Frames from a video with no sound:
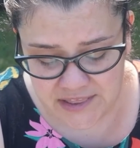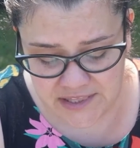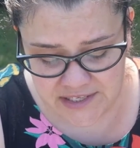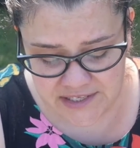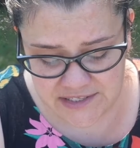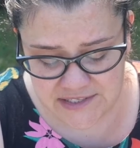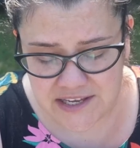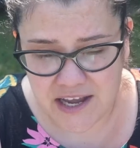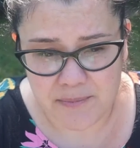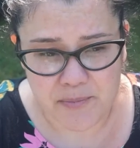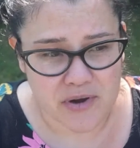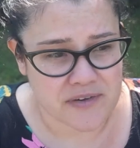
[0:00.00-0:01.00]
this
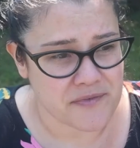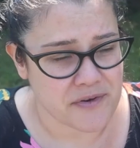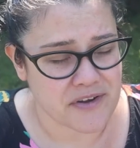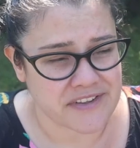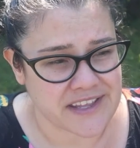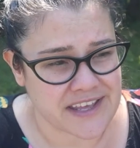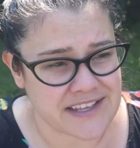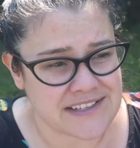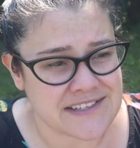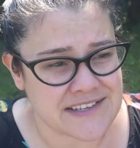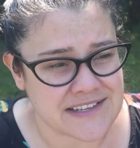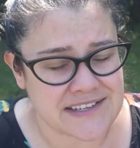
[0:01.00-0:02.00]
couple. I forgot the
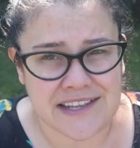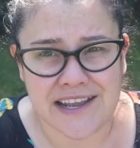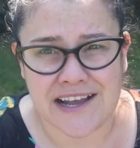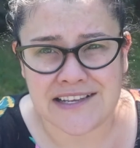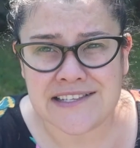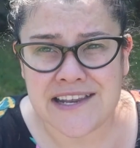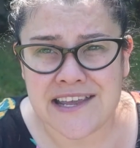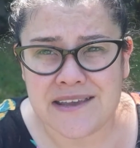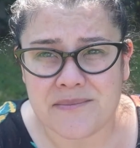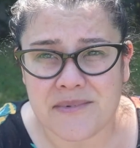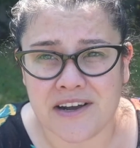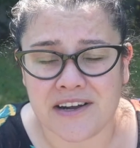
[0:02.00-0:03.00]
guy's
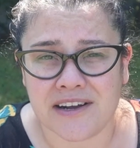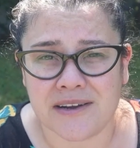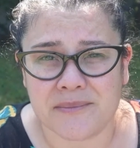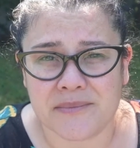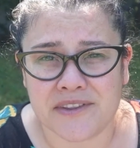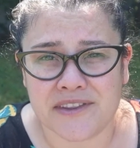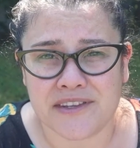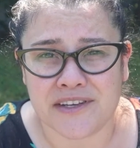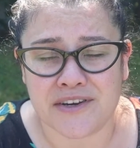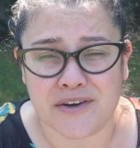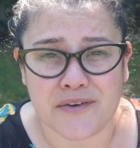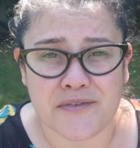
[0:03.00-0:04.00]
name. The
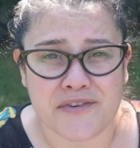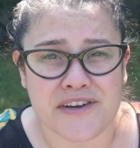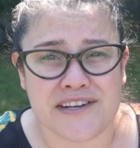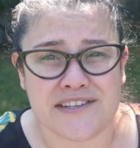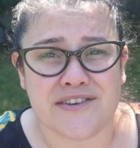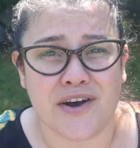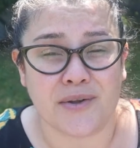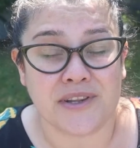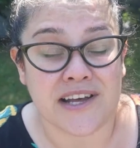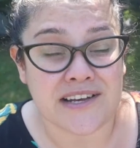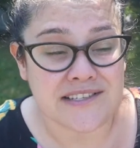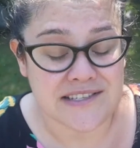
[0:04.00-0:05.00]
girlfriend is called
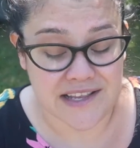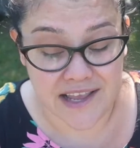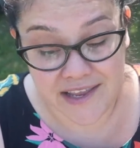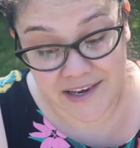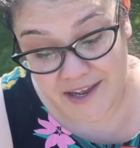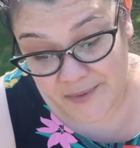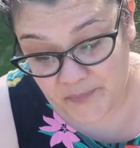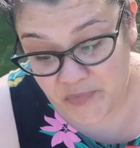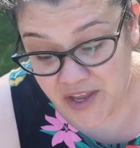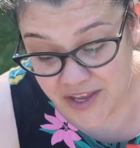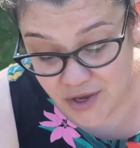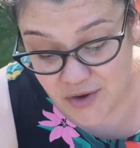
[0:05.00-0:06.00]
Lux, and
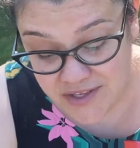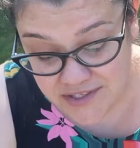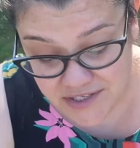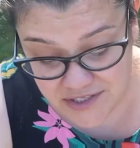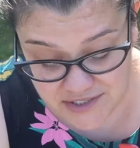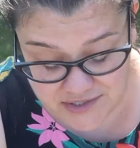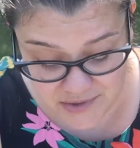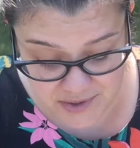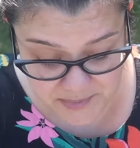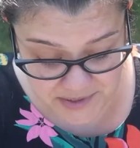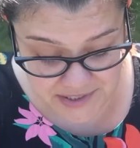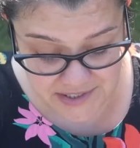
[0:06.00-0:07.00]
you can see she's gonna
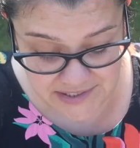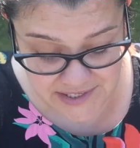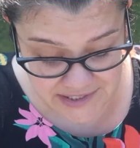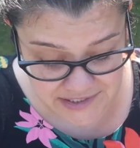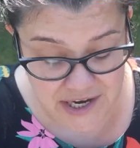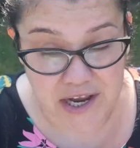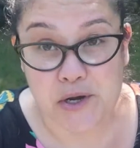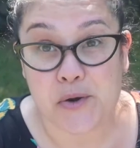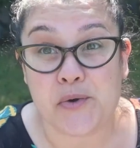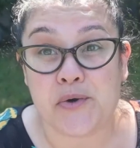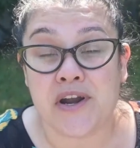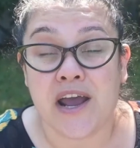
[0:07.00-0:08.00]
be the
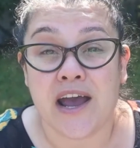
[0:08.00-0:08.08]
entitled